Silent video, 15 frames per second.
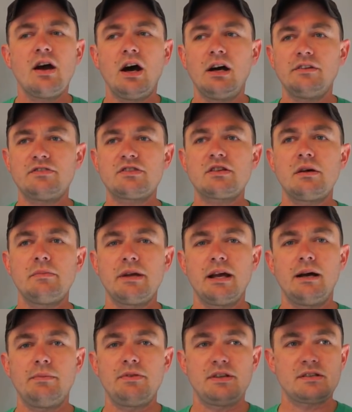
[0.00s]
of summing
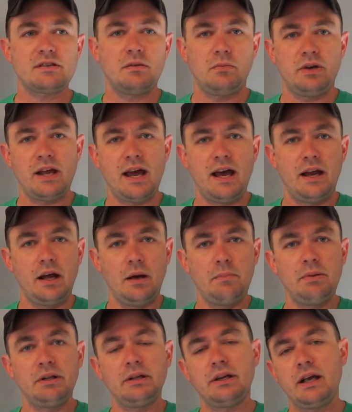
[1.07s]
up that someone had
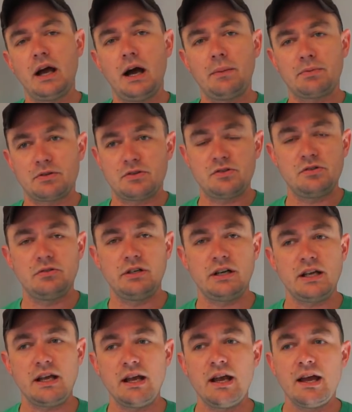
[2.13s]
ability,
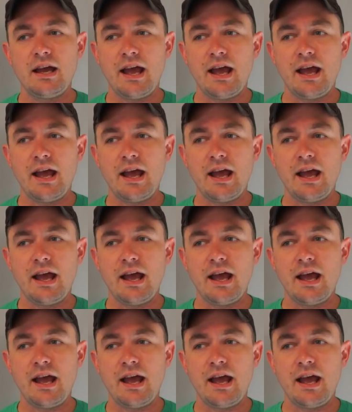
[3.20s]
opportunity,